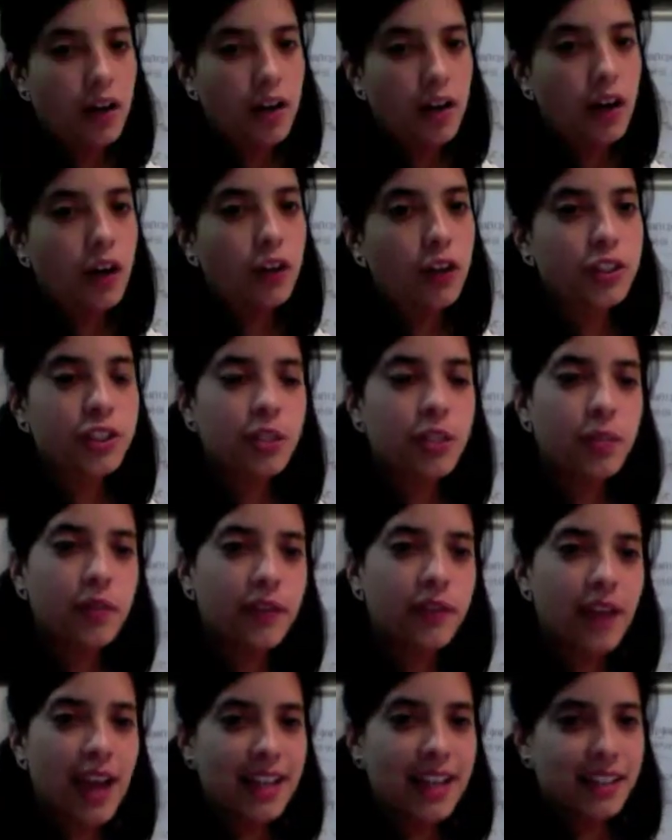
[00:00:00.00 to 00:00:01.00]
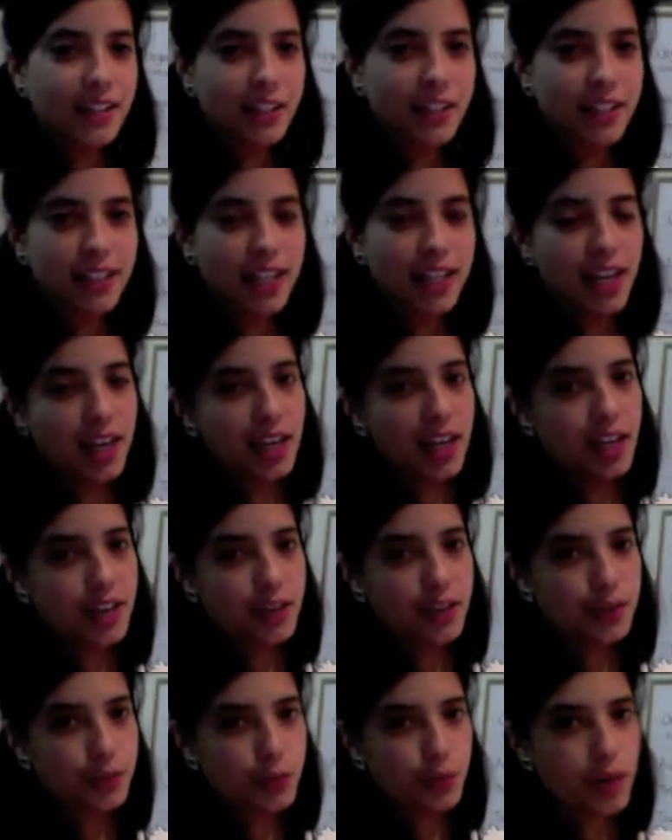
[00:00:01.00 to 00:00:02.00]
All supervisors in
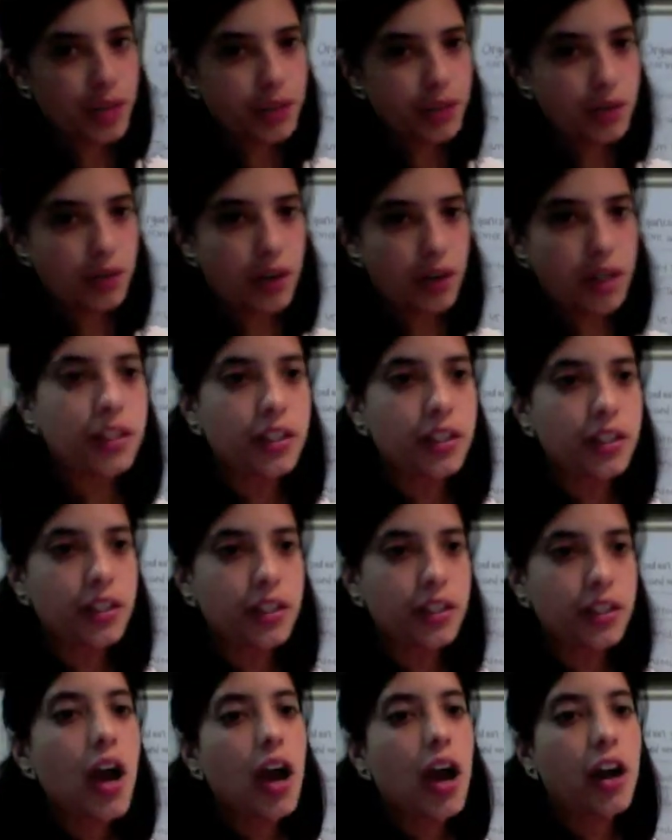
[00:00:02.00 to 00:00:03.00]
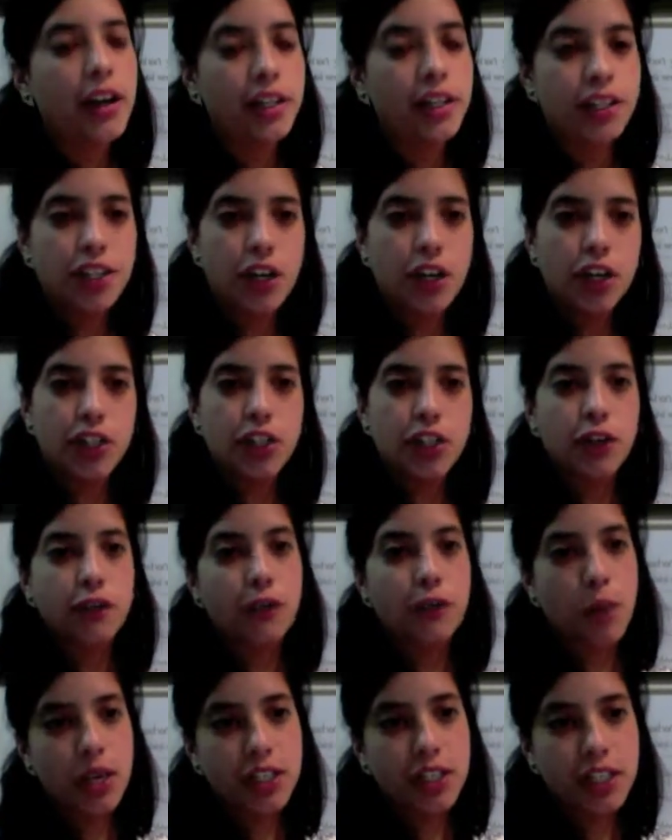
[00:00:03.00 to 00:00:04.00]
these restaurants are in charge of
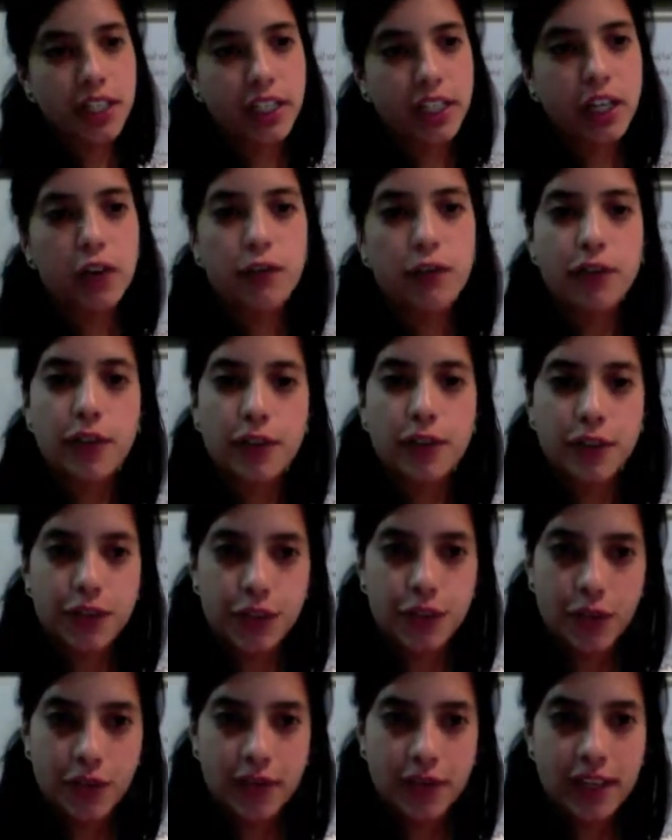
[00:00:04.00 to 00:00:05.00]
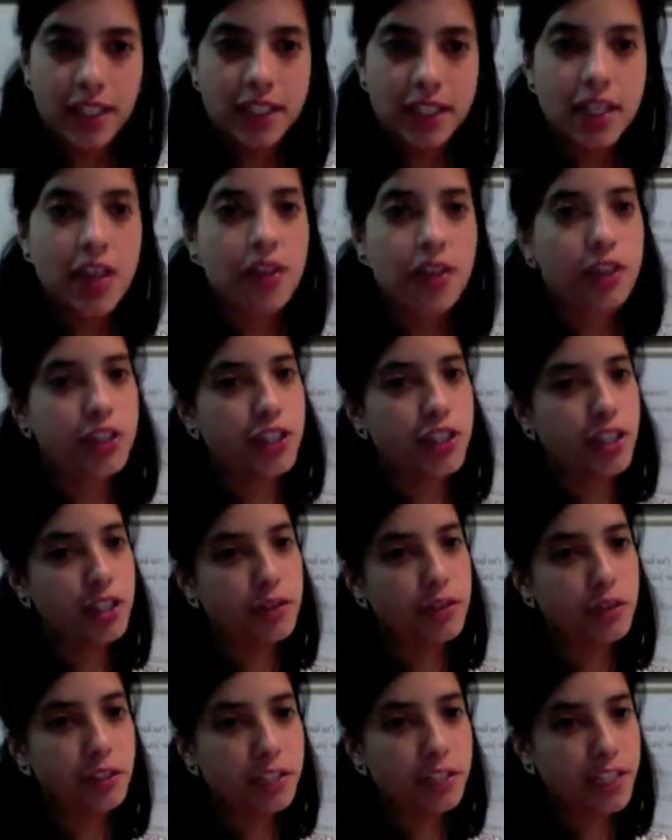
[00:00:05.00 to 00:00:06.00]
watching over the service, the
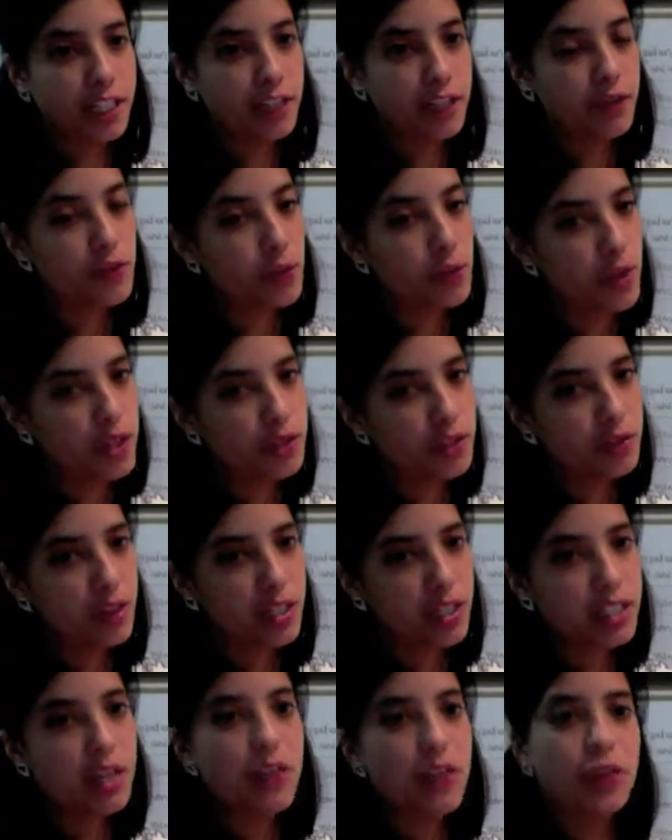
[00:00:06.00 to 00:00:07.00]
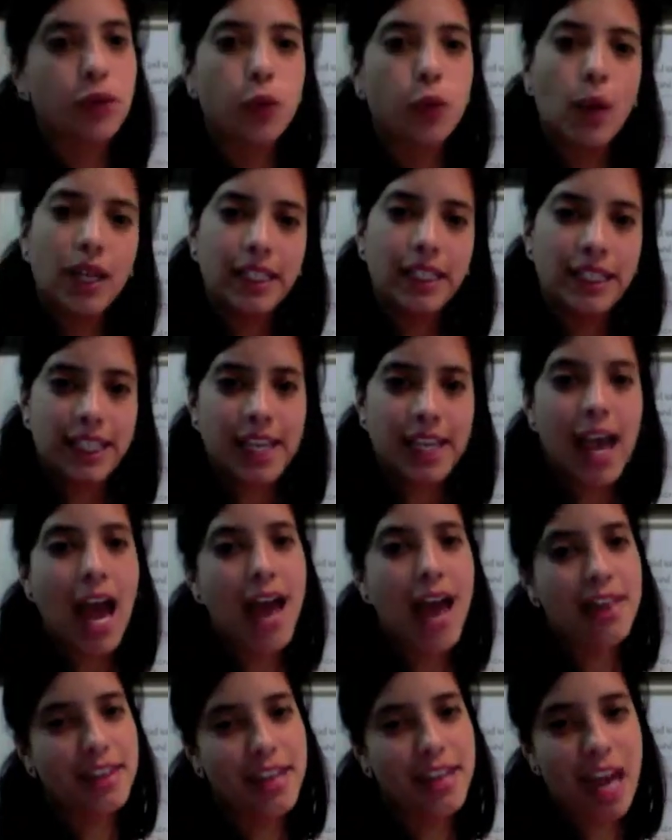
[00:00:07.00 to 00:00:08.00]
general state of the restaurant, the quality,
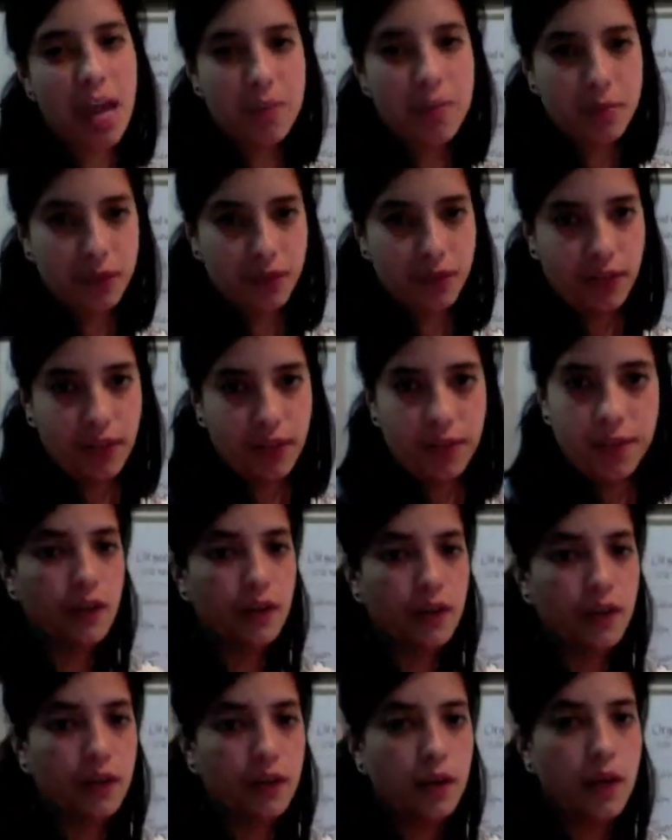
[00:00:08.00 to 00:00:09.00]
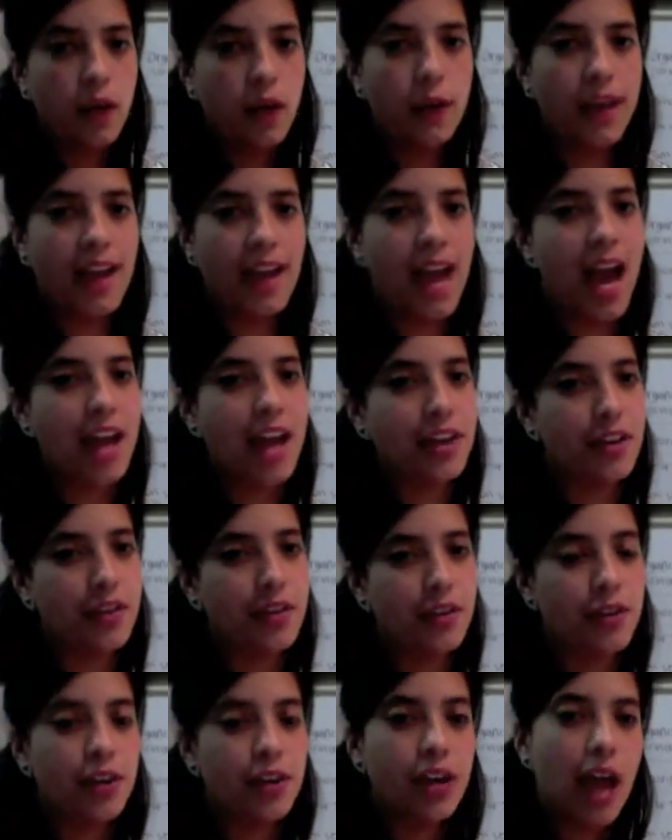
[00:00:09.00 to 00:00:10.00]
and the atmosphere. Okay,
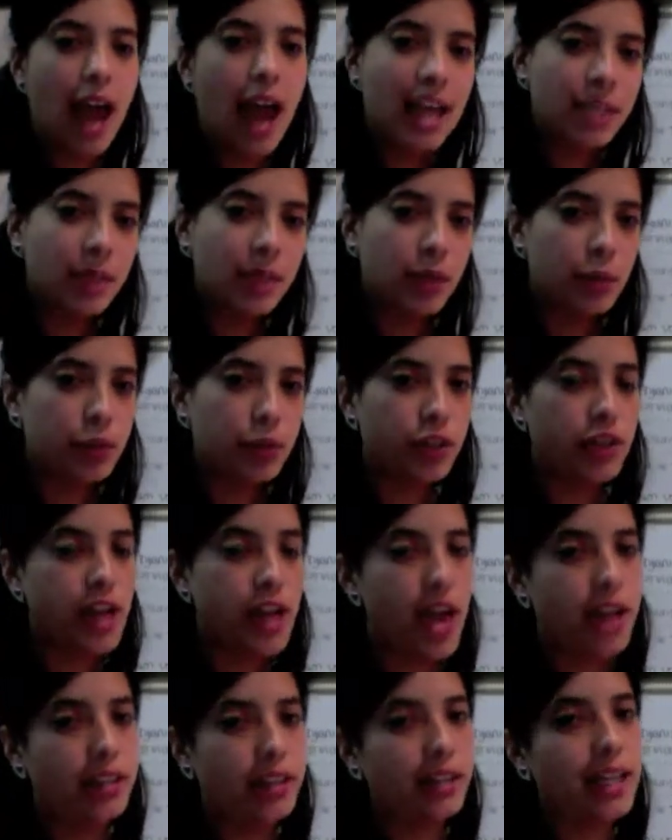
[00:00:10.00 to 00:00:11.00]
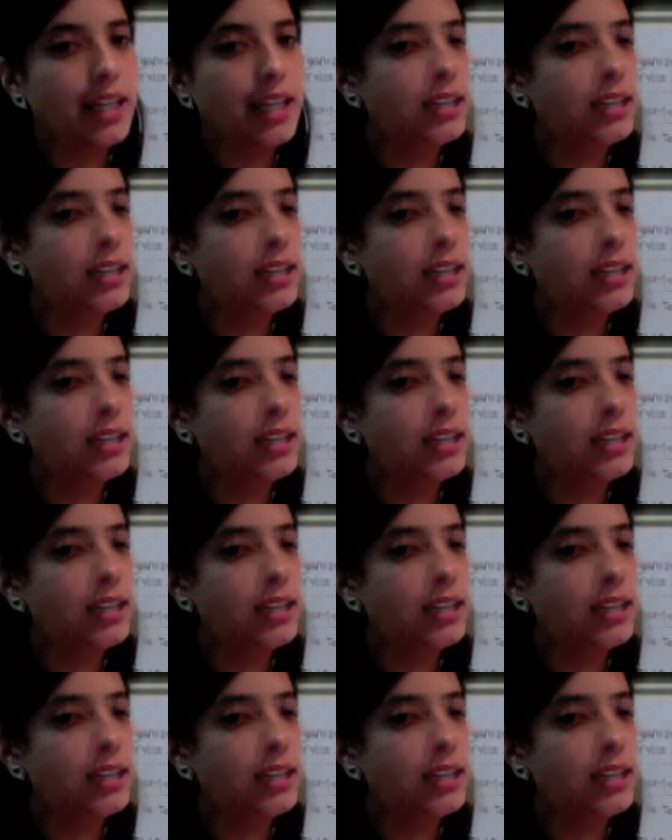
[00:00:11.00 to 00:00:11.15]
another aspect we're going to analyze